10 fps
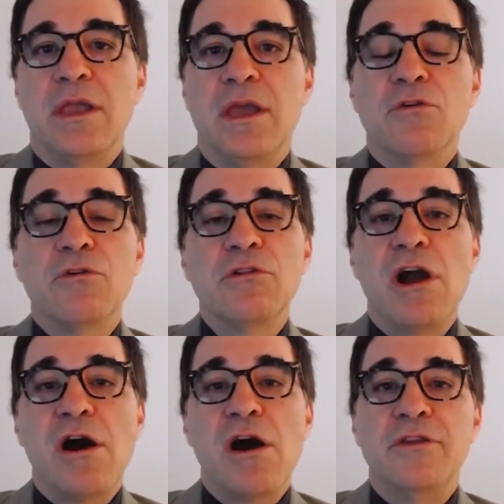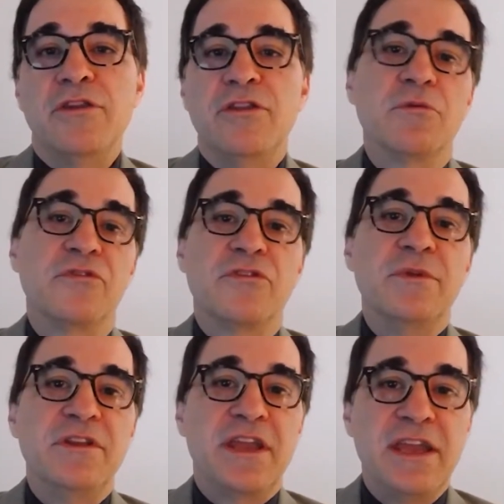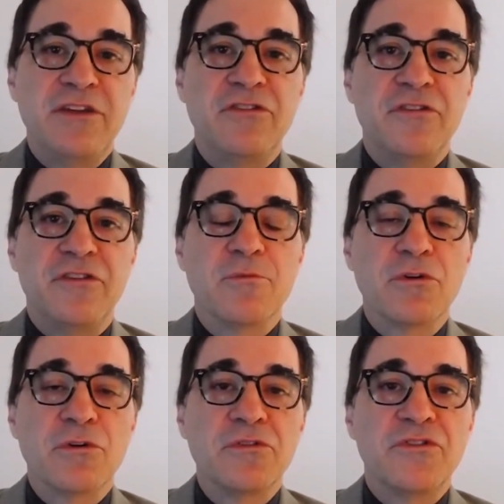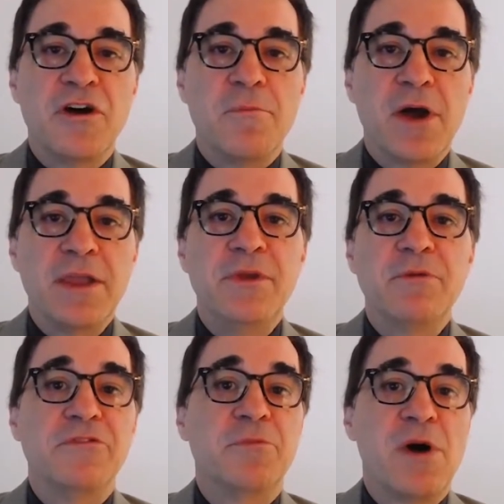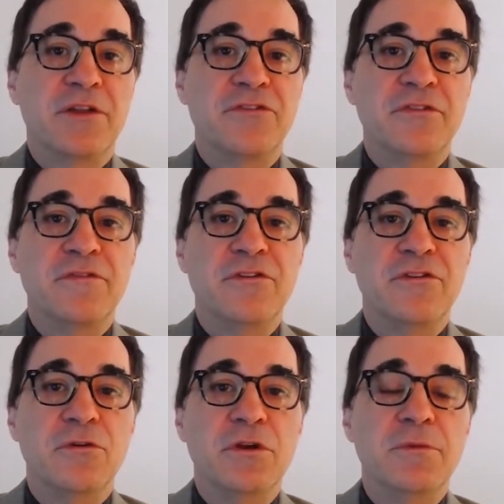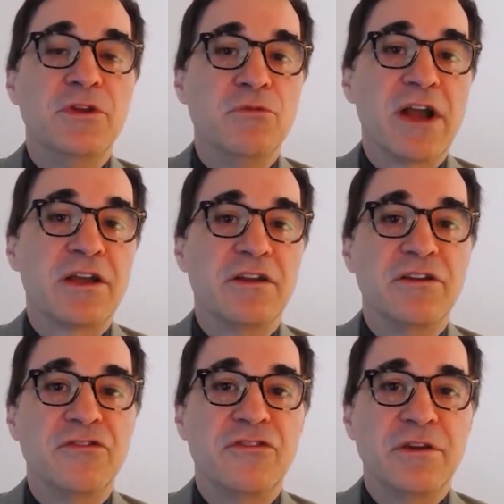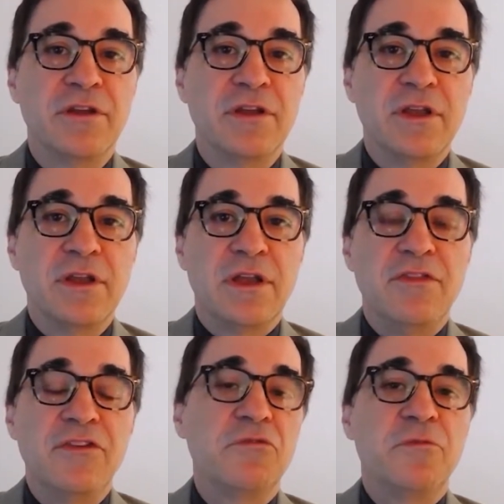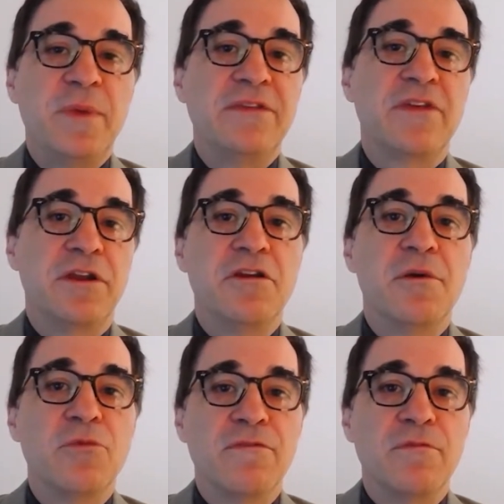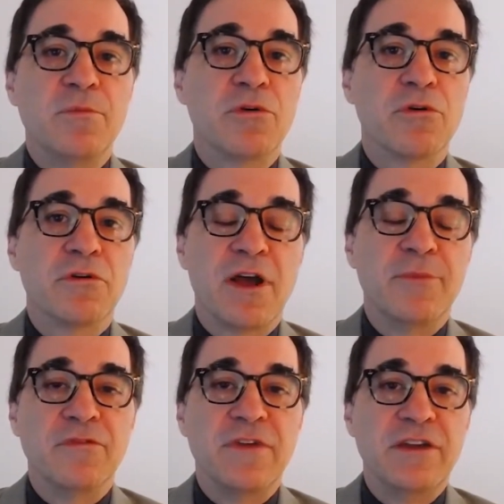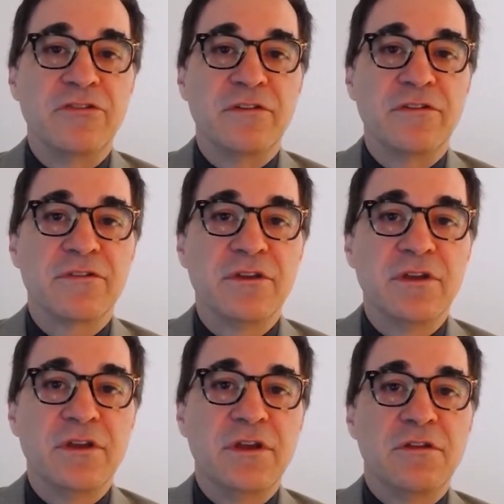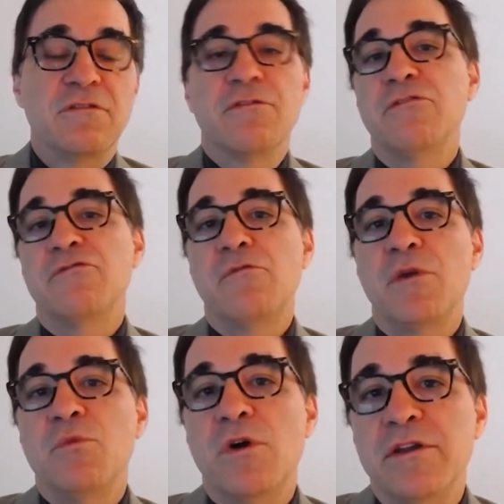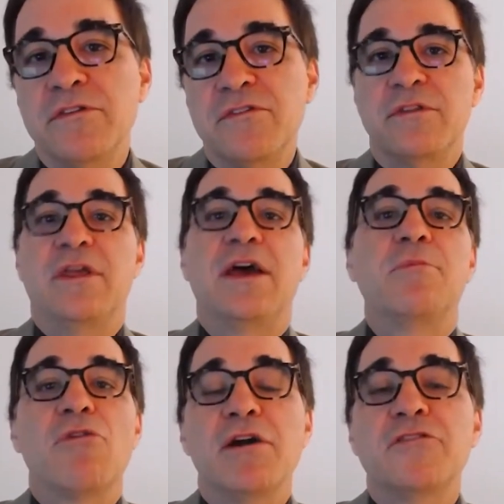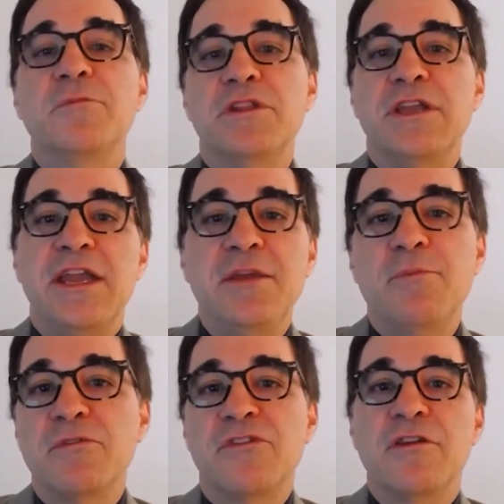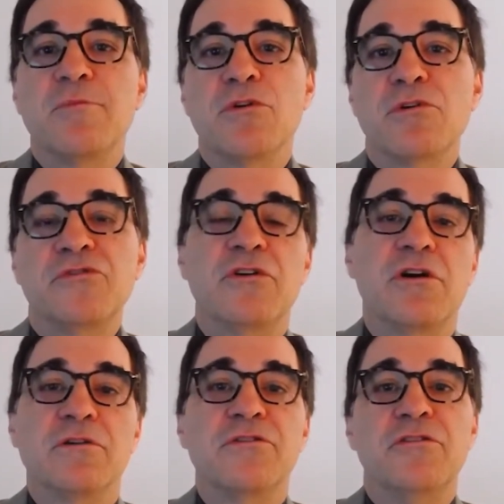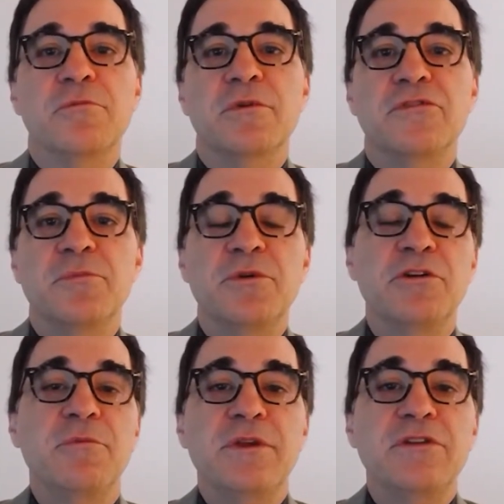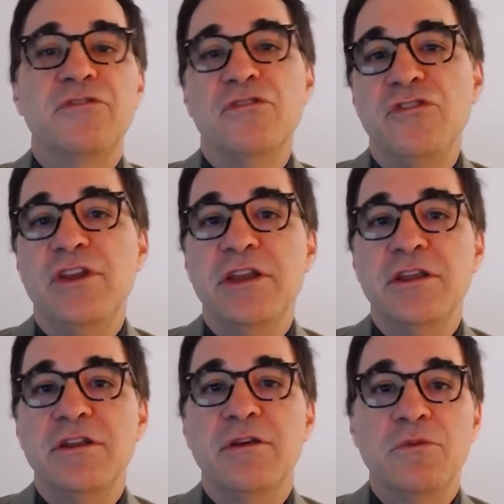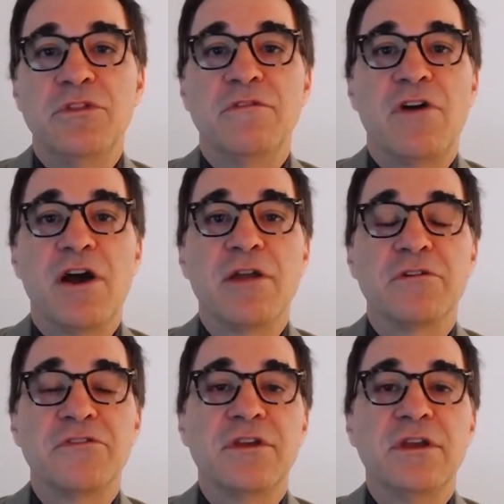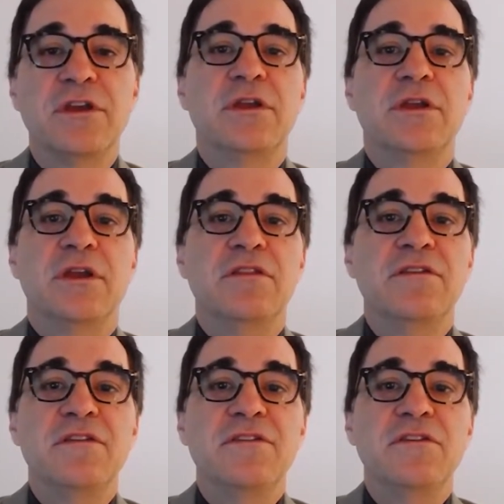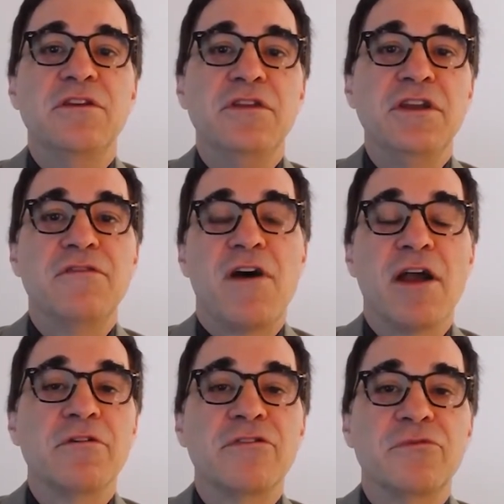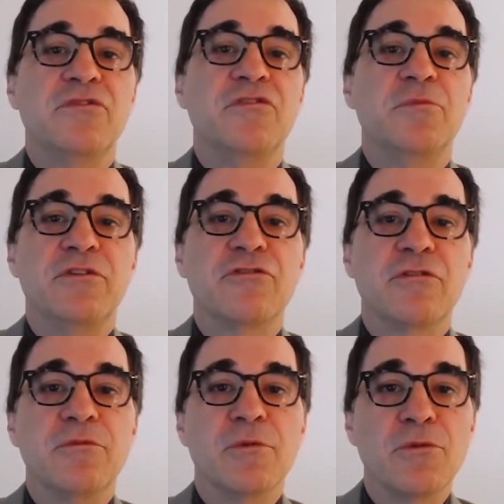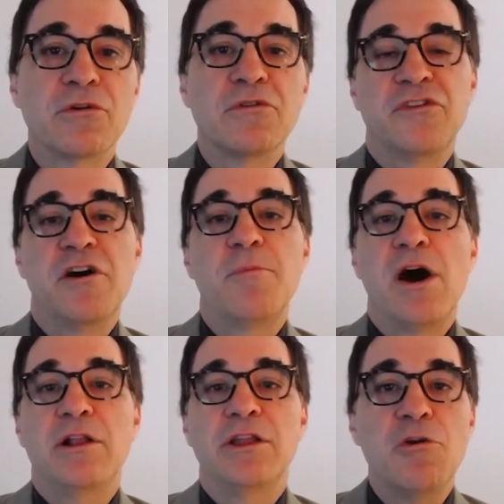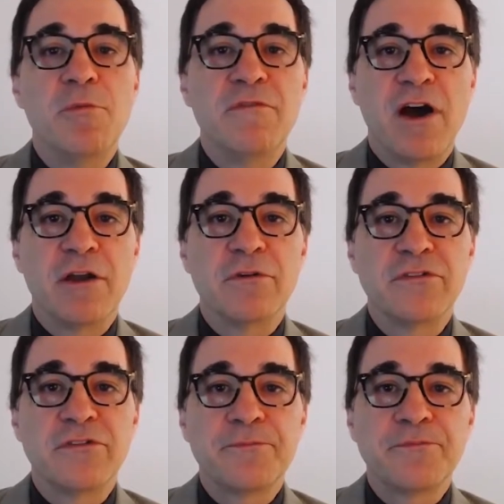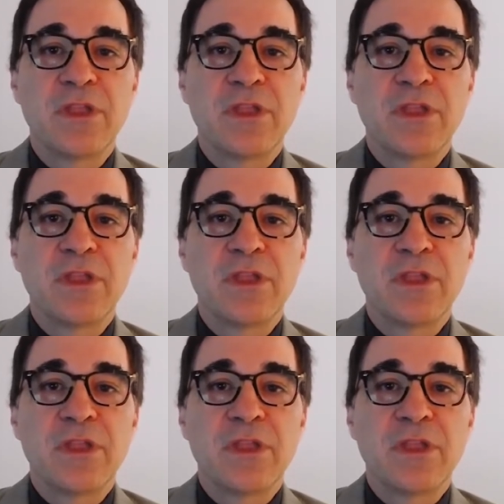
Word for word: And early on, there were some indications that Merkel cell might be responsive to immune recognition. And this was based on a number of important observations. The first one was that approximately 80% of Merkel cell carcinomas appear to be associated with a virus. And this is a unique virus which has been termed the Merkel cell polyoma virus.